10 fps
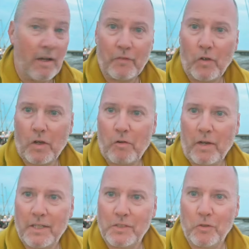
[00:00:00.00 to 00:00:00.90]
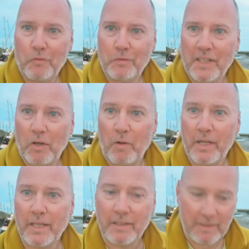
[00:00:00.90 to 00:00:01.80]
I've got a cracking shot from there
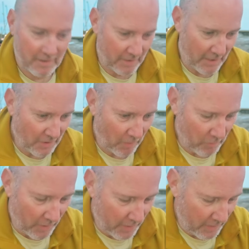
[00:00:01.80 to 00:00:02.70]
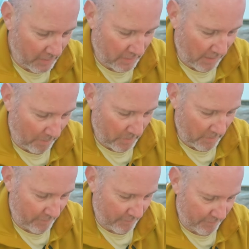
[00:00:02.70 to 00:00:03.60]
already, and it's only about
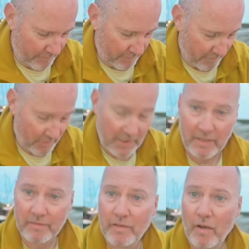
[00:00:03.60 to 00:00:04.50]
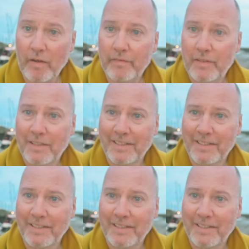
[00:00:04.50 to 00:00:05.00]
past 10 to 5.